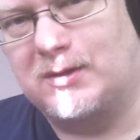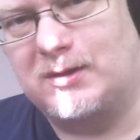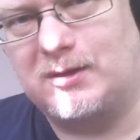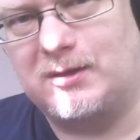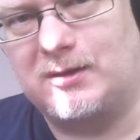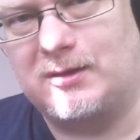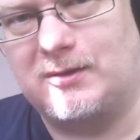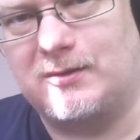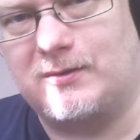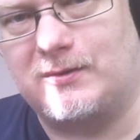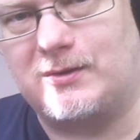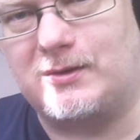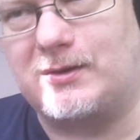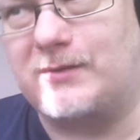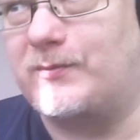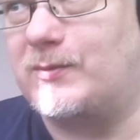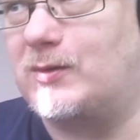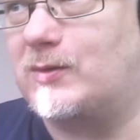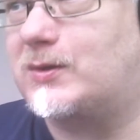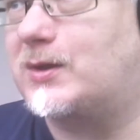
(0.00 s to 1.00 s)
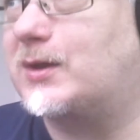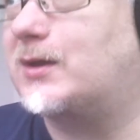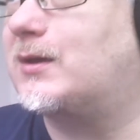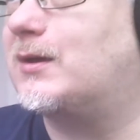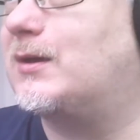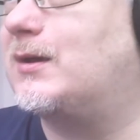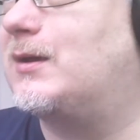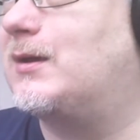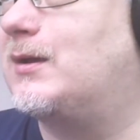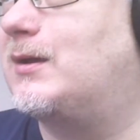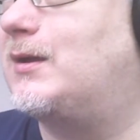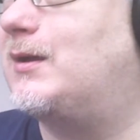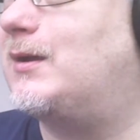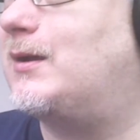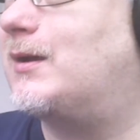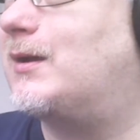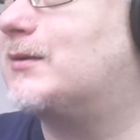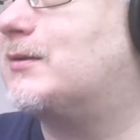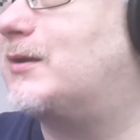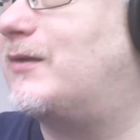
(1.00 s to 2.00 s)
I'm looking
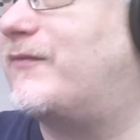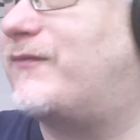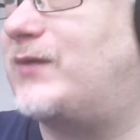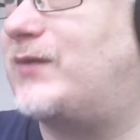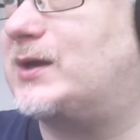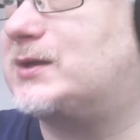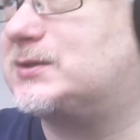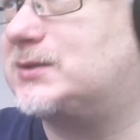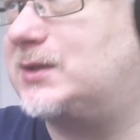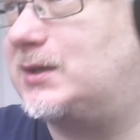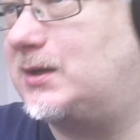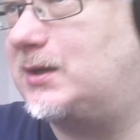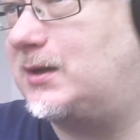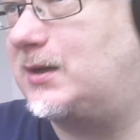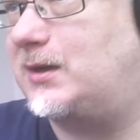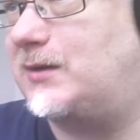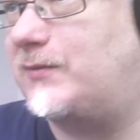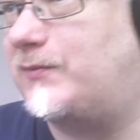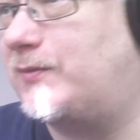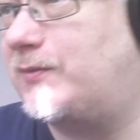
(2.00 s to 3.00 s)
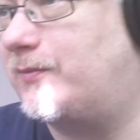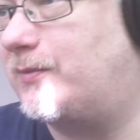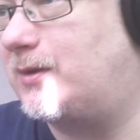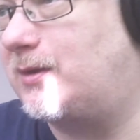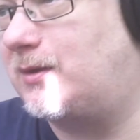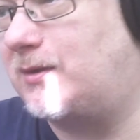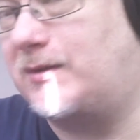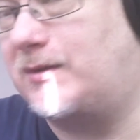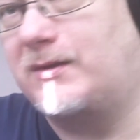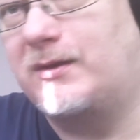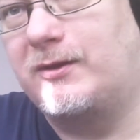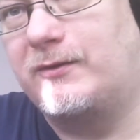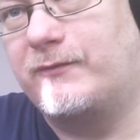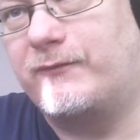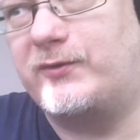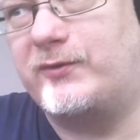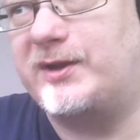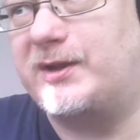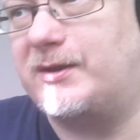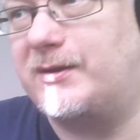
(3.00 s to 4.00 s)
at the effects, and I have
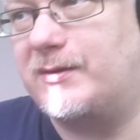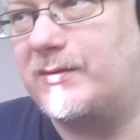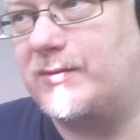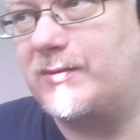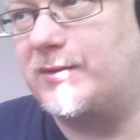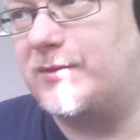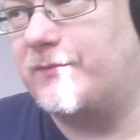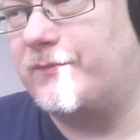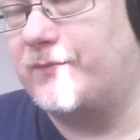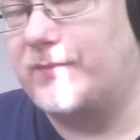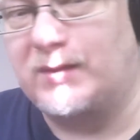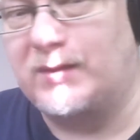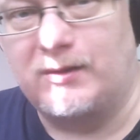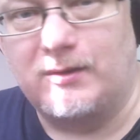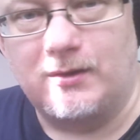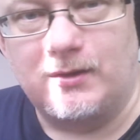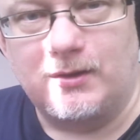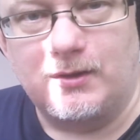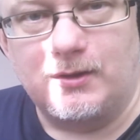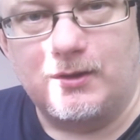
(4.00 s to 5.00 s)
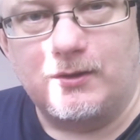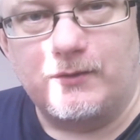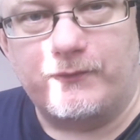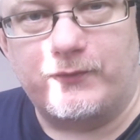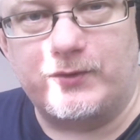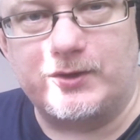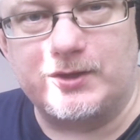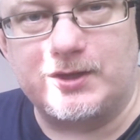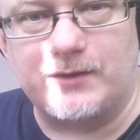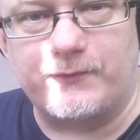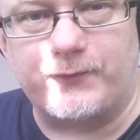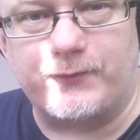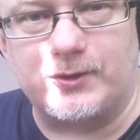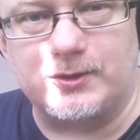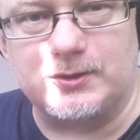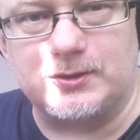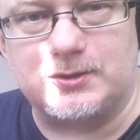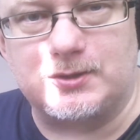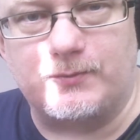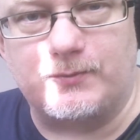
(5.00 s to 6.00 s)
three
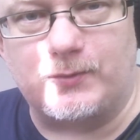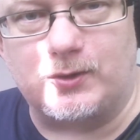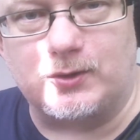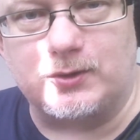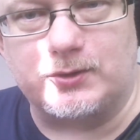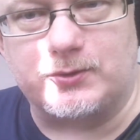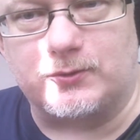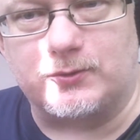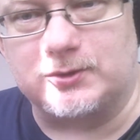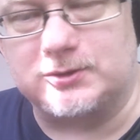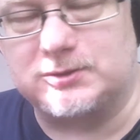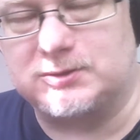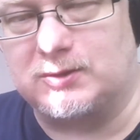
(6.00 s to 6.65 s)
different monitors.